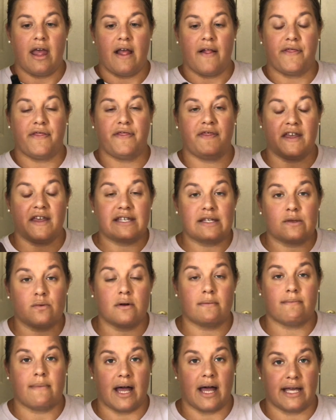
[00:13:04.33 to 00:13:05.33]
This
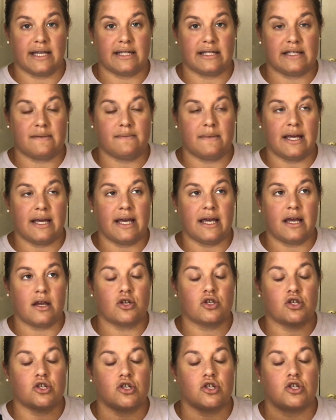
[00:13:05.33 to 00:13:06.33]
reminds me
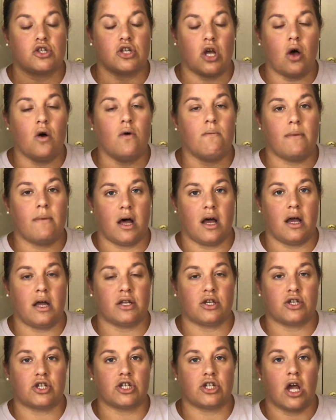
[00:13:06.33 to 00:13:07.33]
so
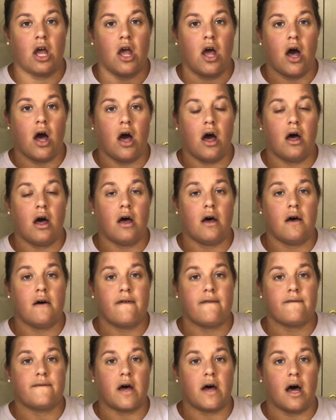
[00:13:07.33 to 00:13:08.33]
much
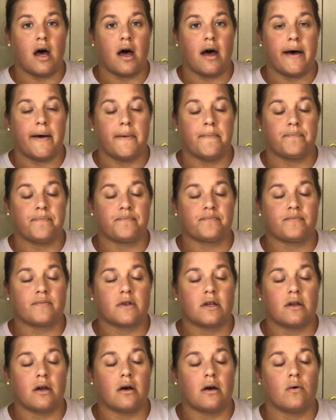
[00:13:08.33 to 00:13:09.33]
of,
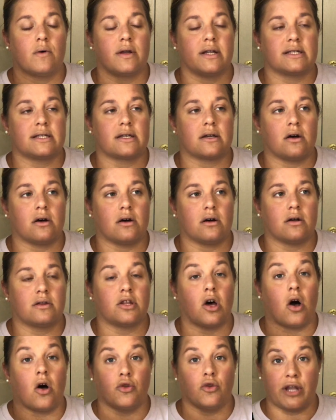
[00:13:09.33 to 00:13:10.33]
what is it called?
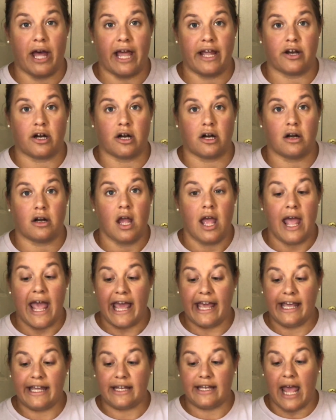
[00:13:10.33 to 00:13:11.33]
The All Nighter.
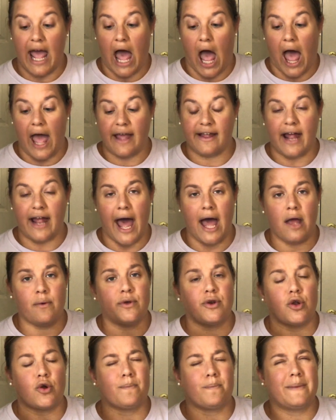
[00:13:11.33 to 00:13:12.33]
I
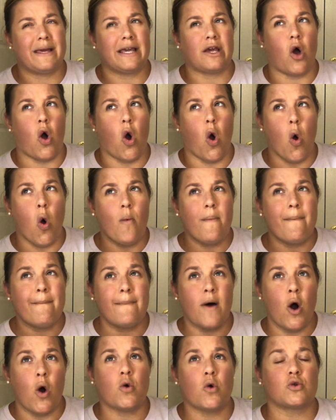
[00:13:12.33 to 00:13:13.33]
would be
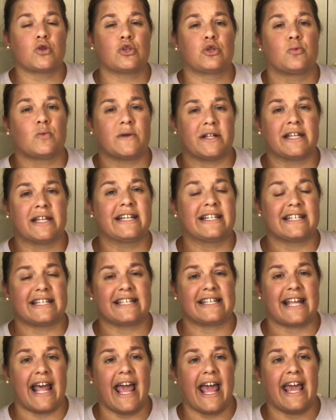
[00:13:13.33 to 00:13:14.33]
almost willing to
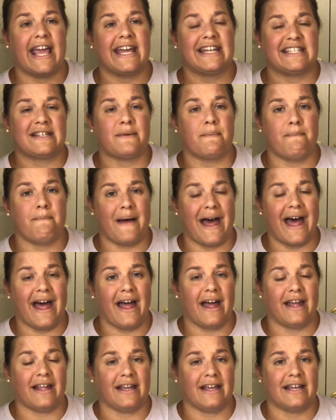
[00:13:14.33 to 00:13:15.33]
say it's a
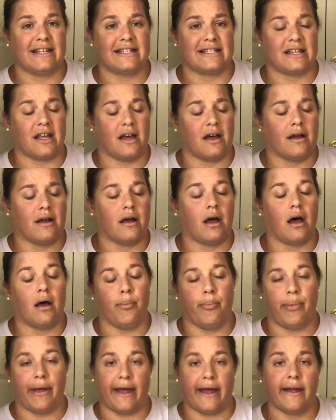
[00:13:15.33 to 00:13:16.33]
bet. It's
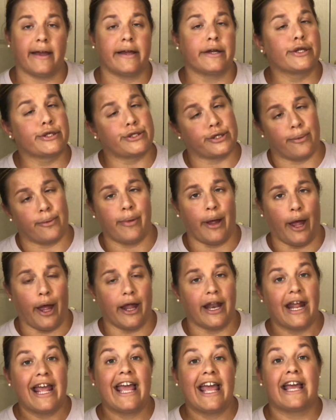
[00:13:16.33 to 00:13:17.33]
a bet. It is a
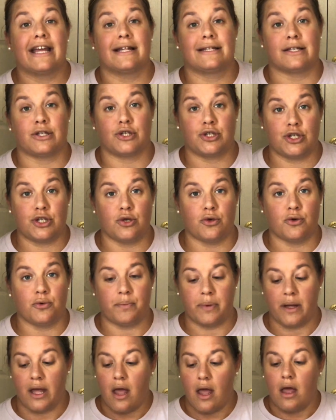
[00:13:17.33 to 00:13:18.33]
bet. It's a
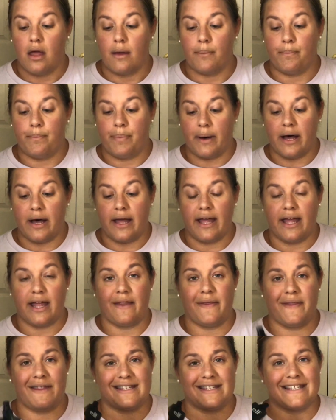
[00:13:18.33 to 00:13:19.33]
dupe, but
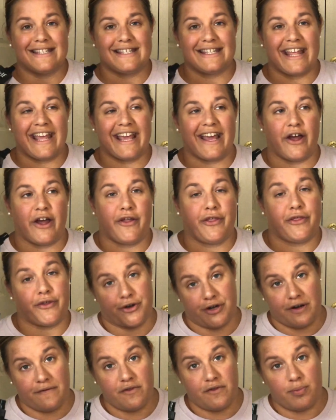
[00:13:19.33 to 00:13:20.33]
this is like a
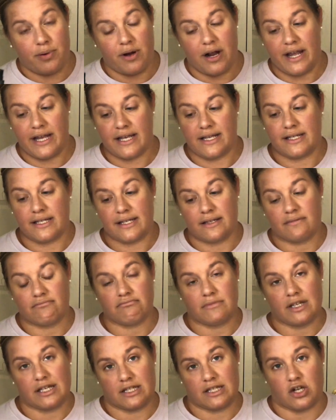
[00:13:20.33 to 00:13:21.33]
third of the price.
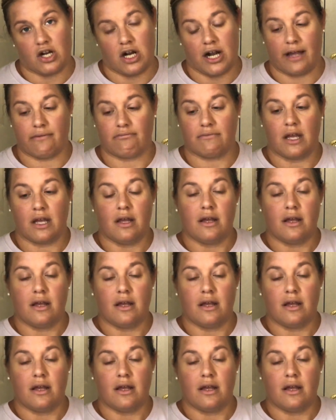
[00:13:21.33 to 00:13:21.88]
It's great.